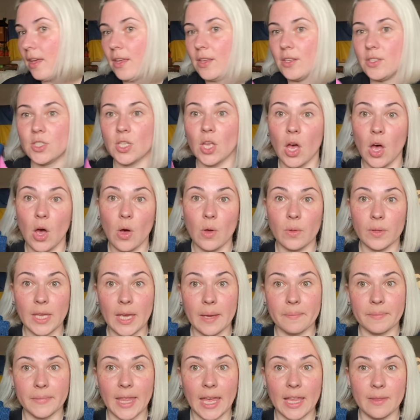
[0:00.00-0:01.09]
So
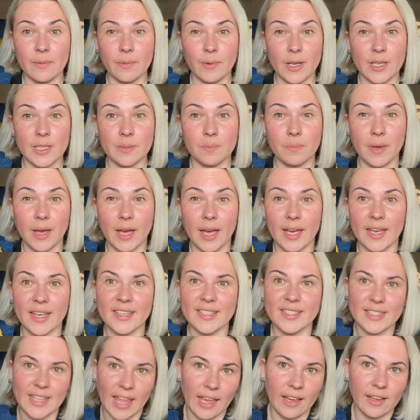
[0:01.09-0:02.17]
yeah, that was my
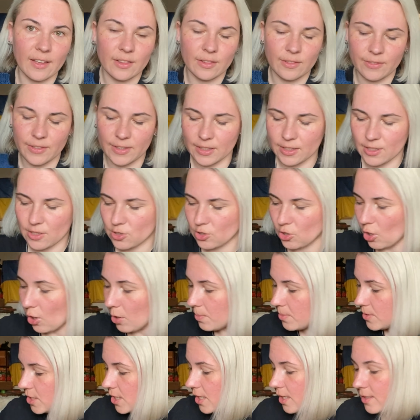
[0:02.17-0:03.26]
second finished
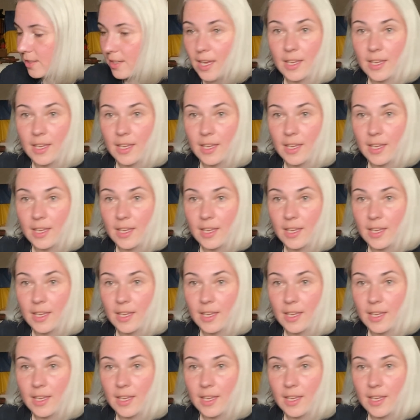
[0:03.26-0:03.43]
object,